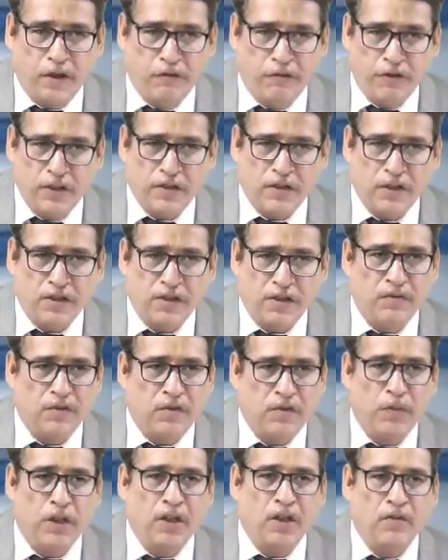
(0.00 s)
attempt
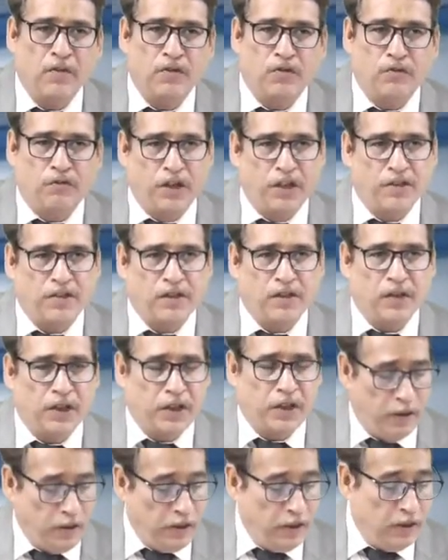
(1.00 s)
becomes feasible.
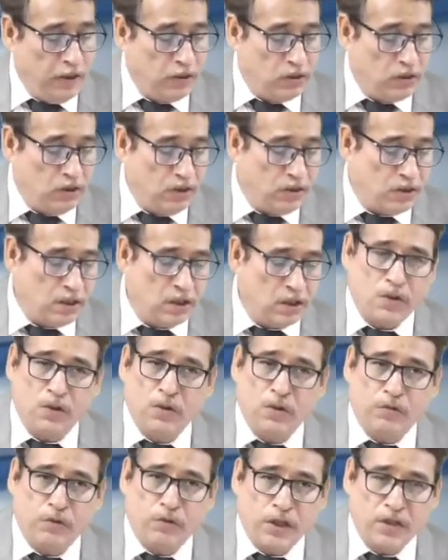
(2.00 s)
So on such note,
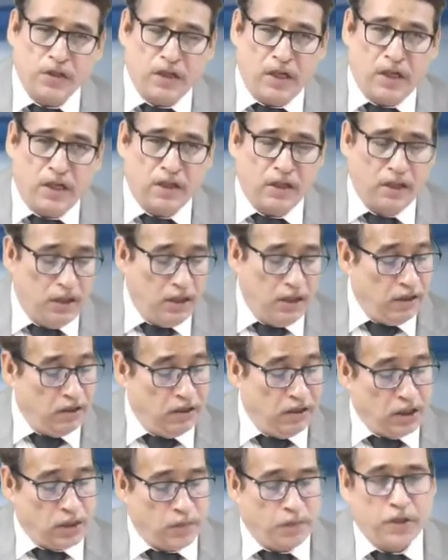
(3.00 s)
we start
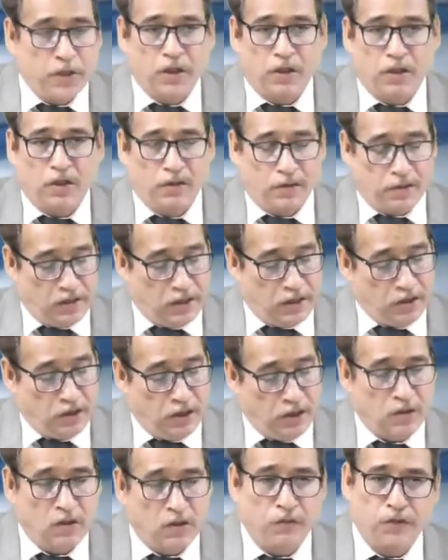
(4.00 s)
this particular session.
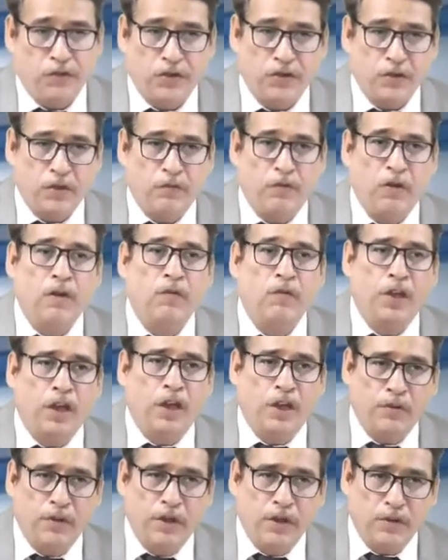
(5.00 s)
So first of all, we are
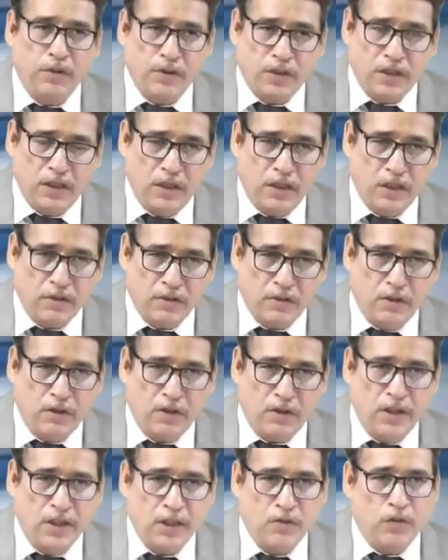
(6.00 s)
going to see the
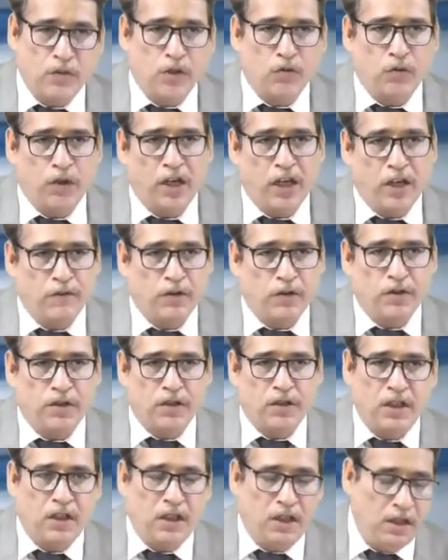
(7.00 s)
contents which we have to
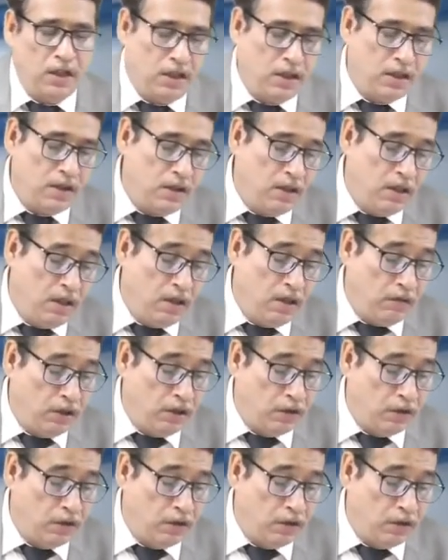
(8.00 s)
study under what we